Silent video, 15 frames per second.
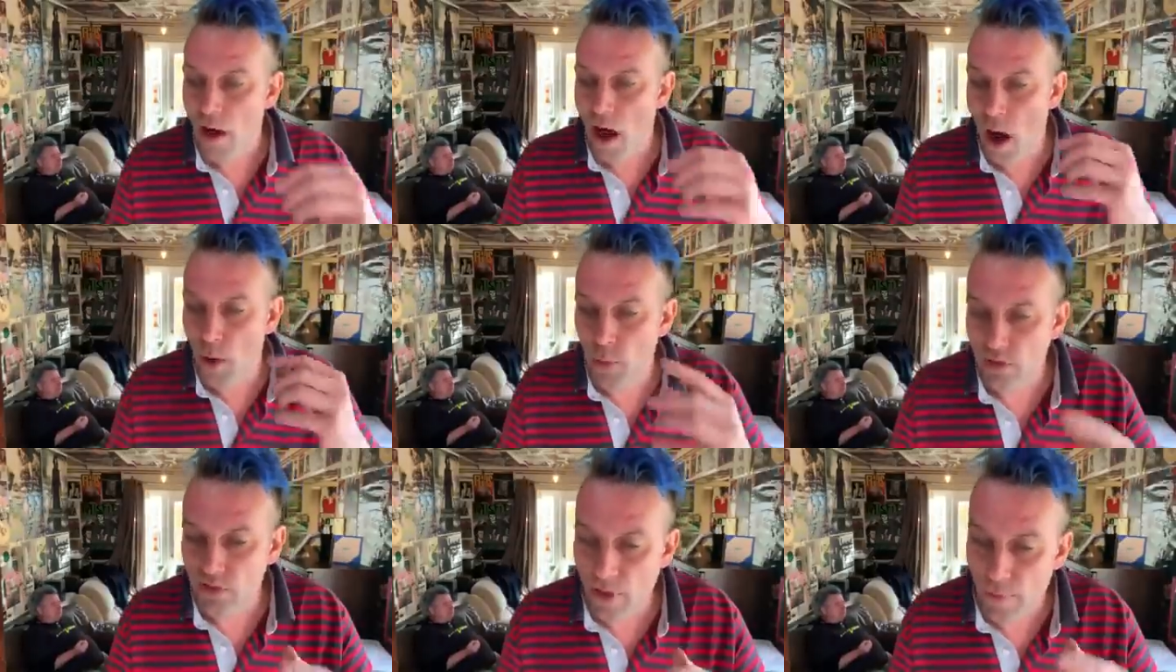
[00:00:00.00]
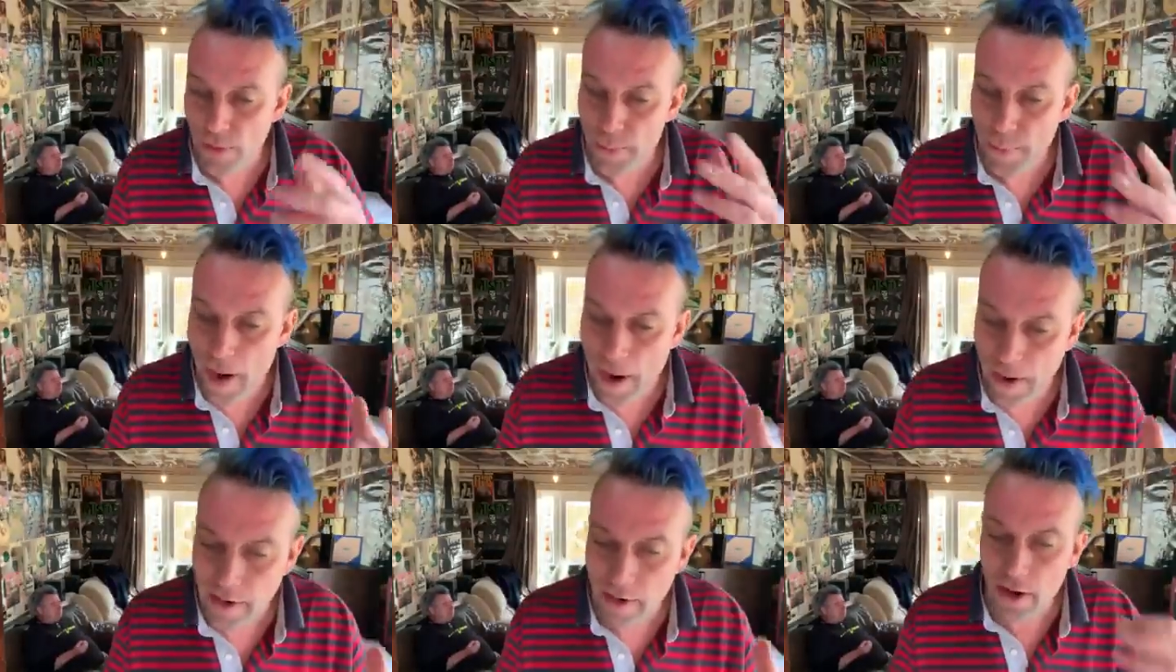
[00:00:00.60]
I will stop the
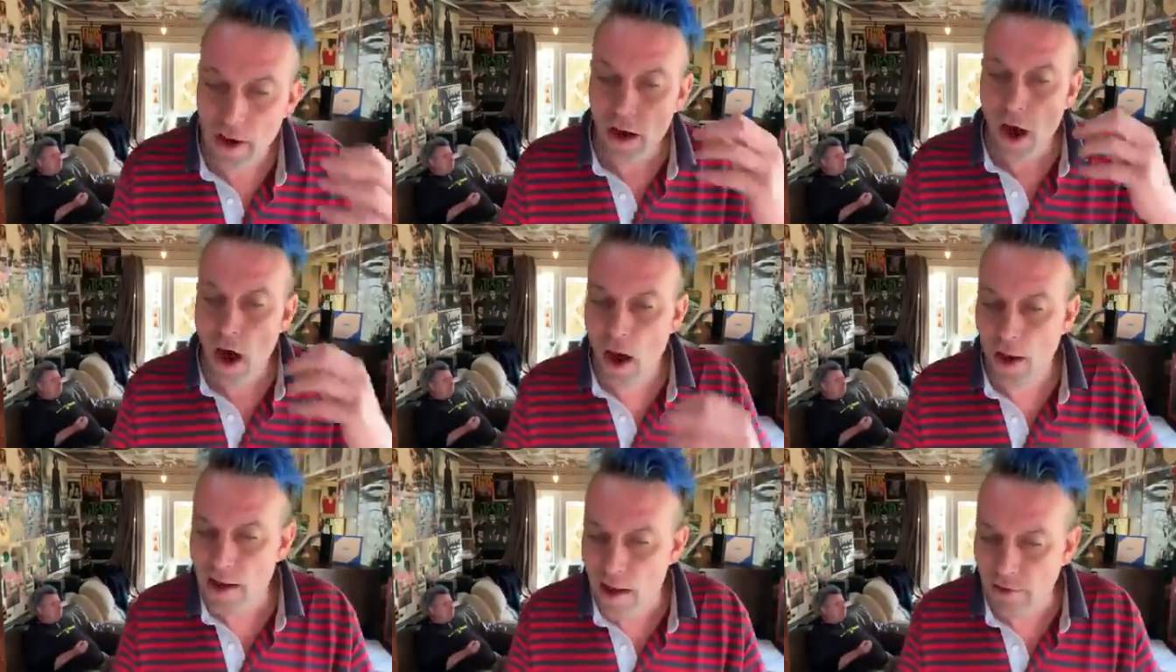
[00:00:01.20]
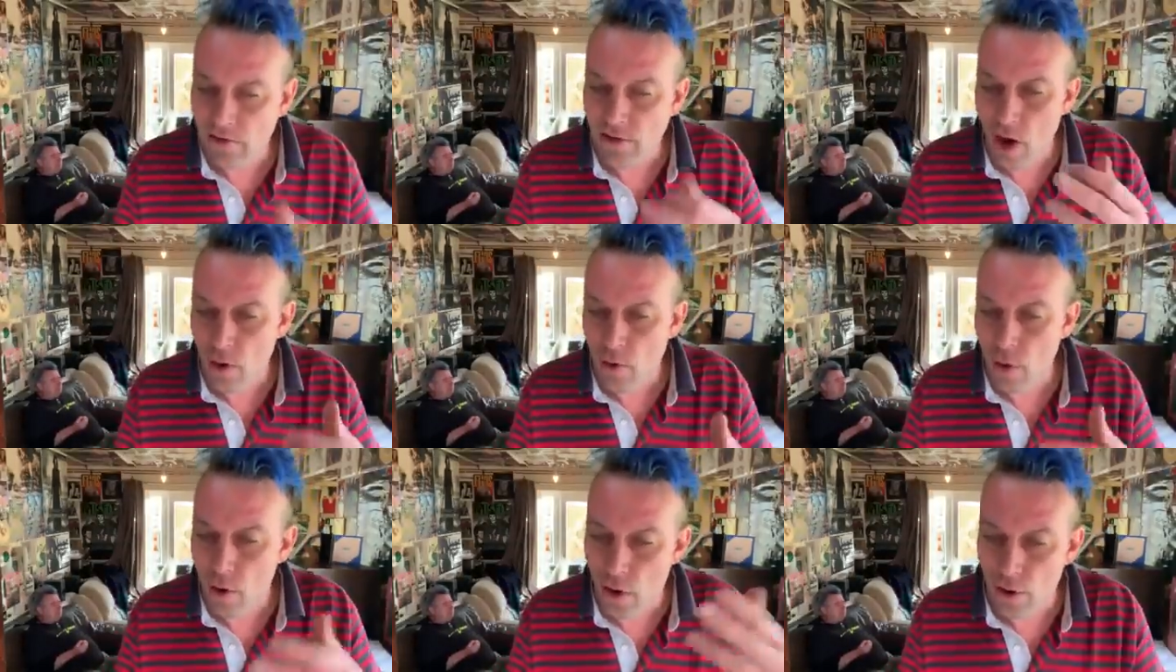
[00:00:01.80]
pain. I let
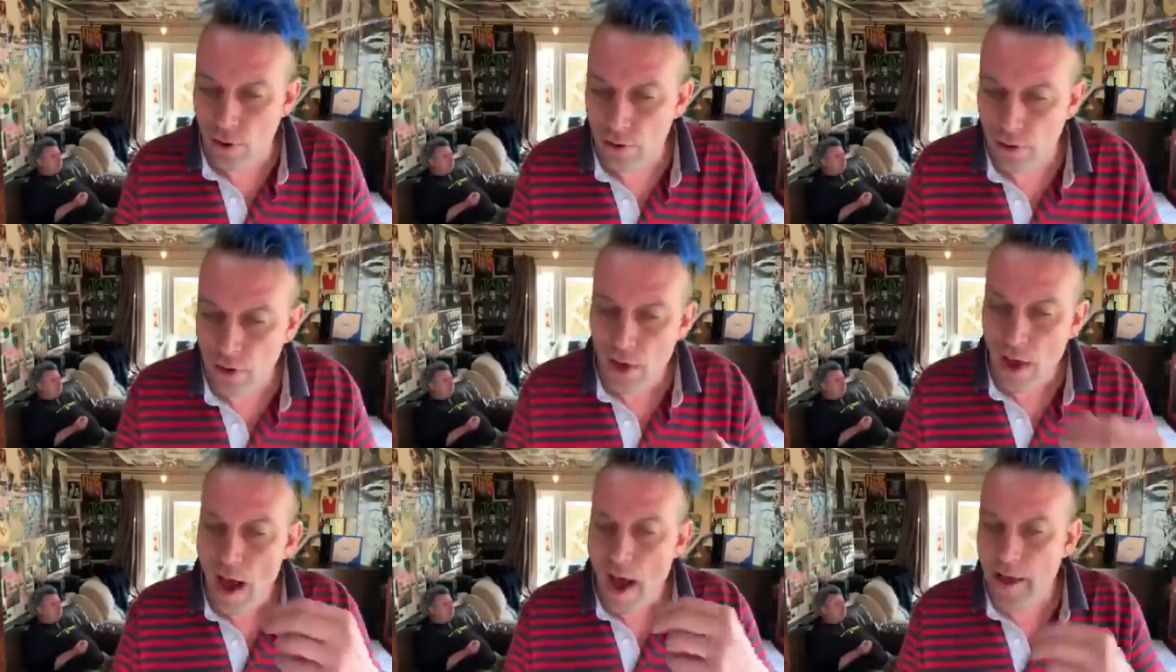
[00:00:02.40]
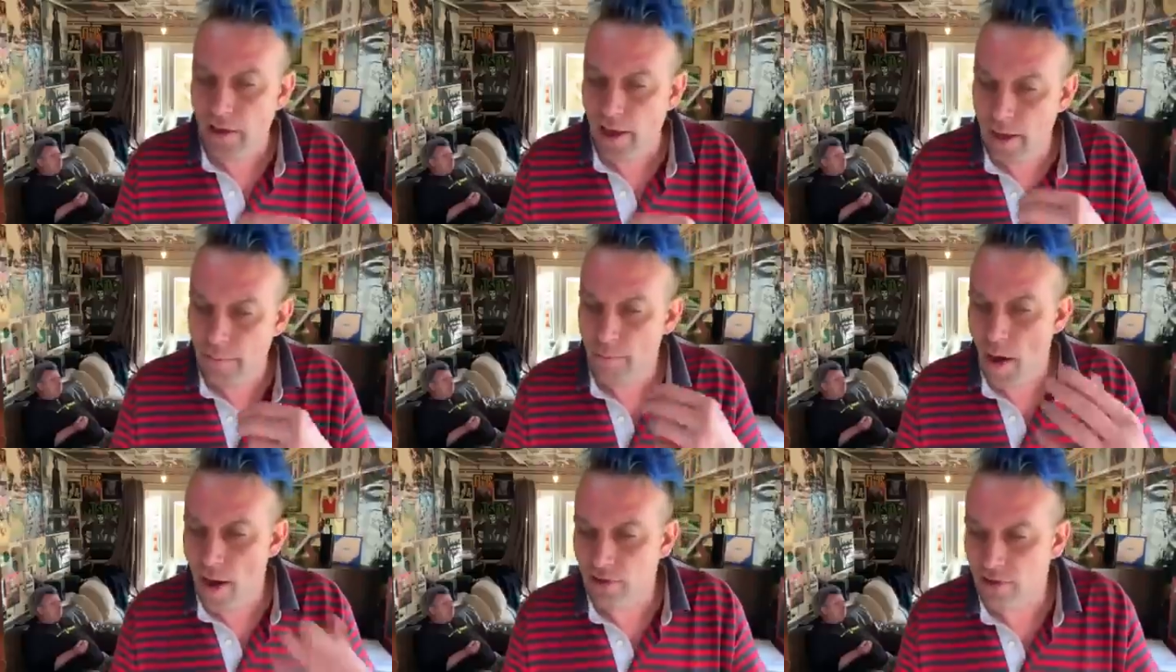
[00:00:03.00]
go on. And
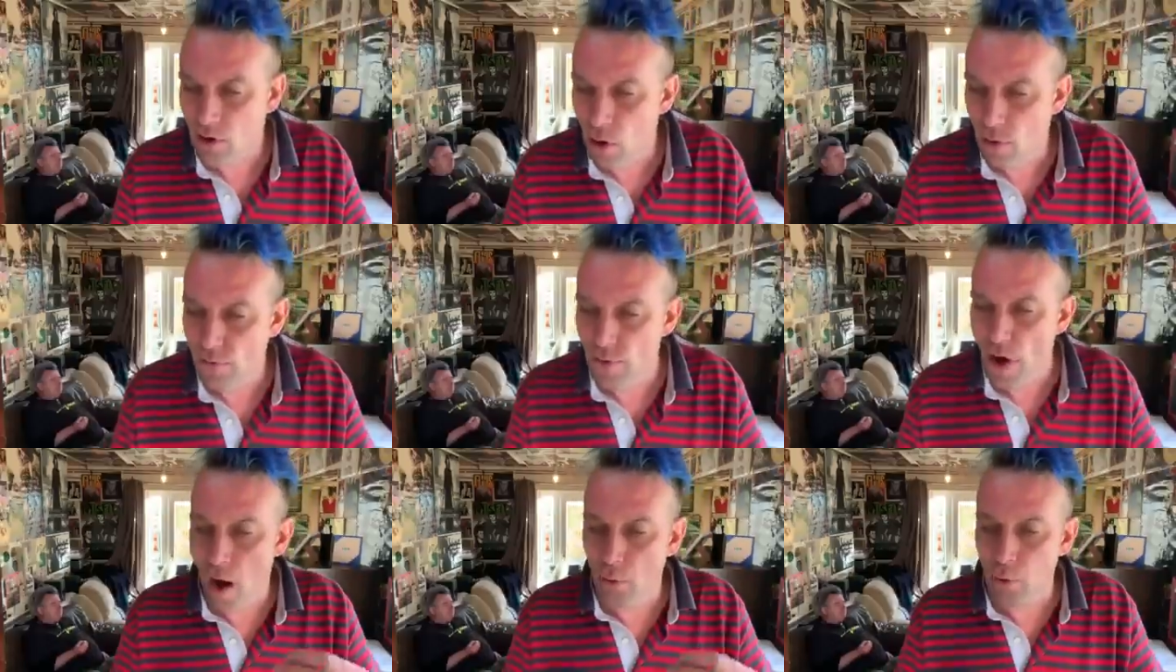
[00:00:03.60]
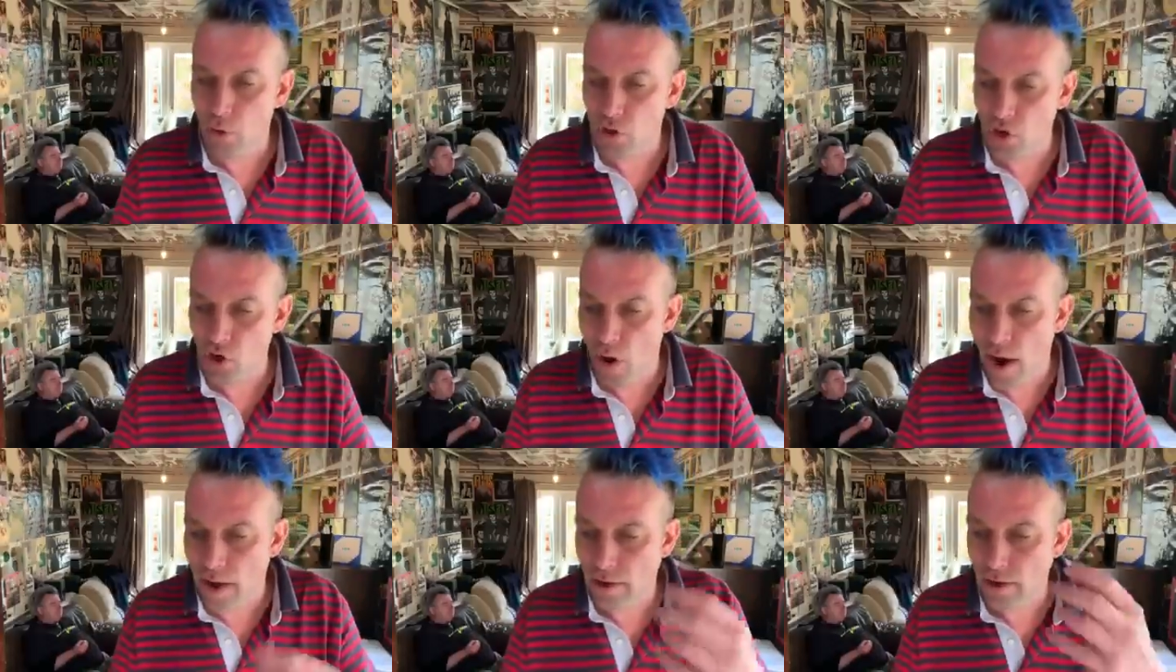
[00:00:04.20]
in myself, I will
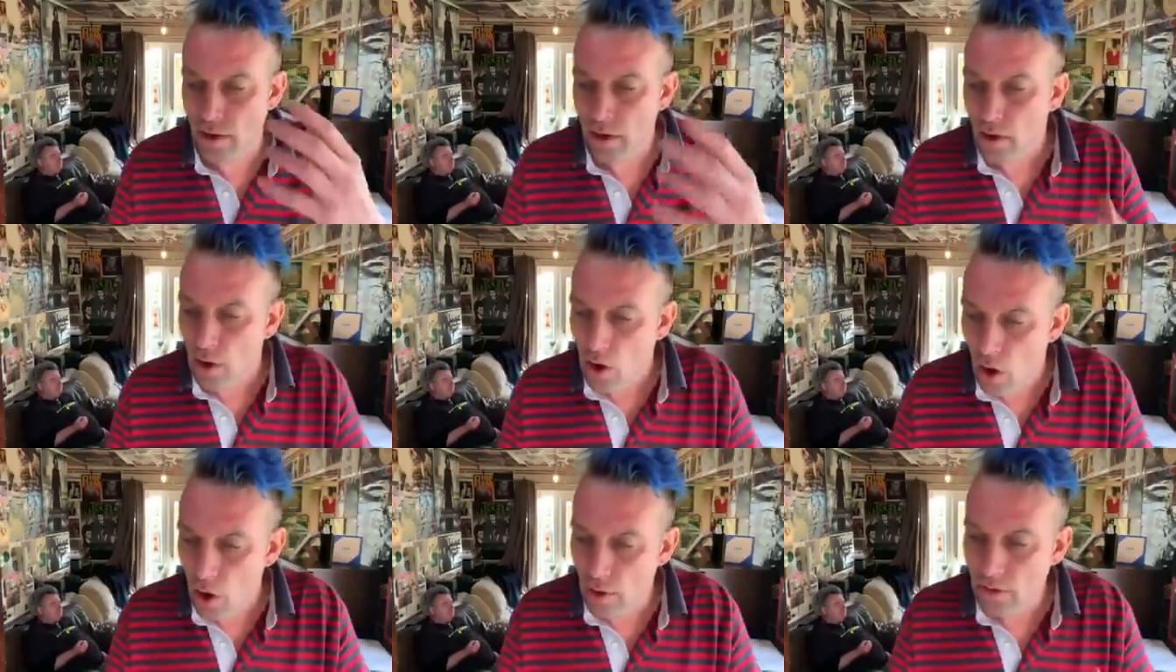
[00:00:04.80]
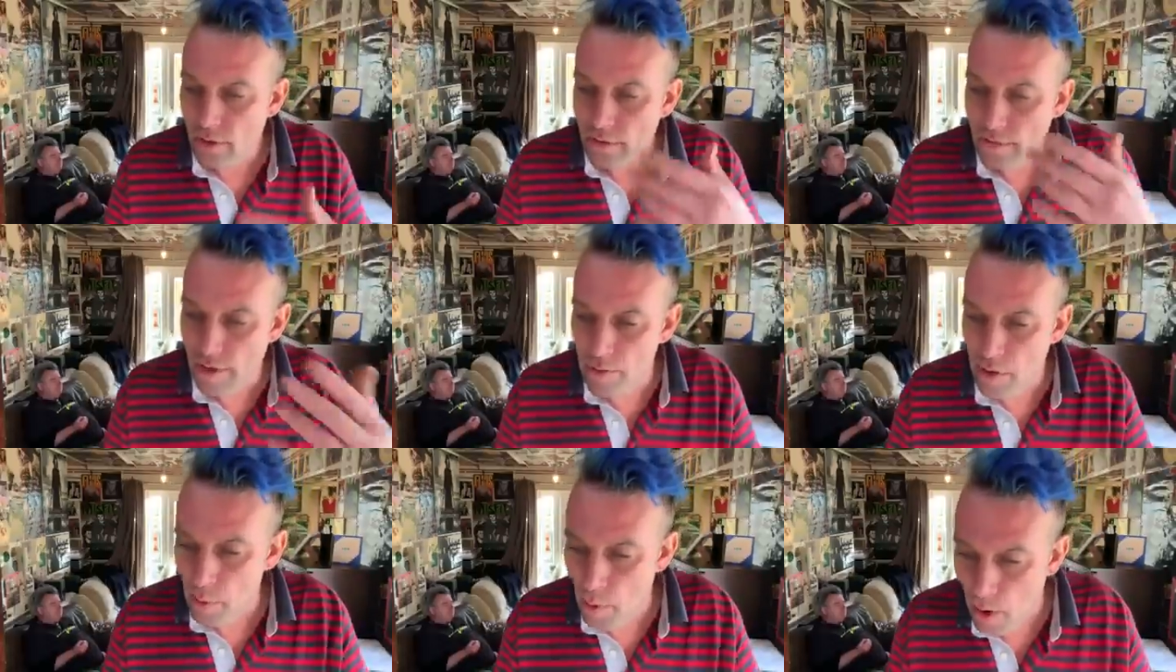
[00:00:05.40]
shine on
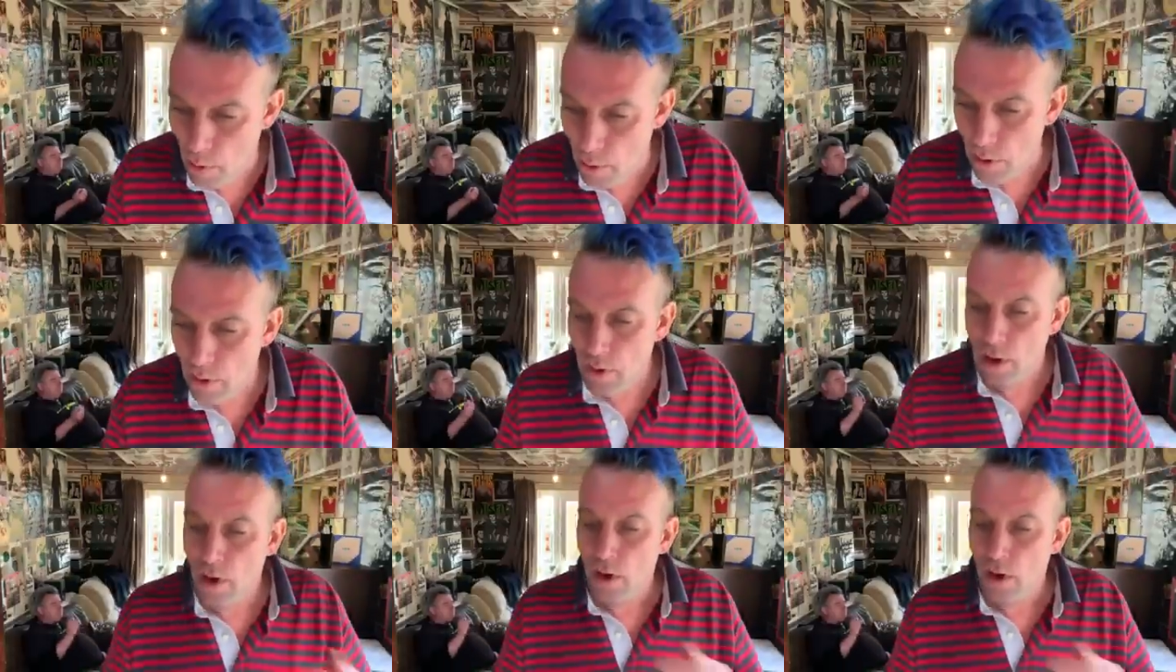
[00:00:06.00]
very well.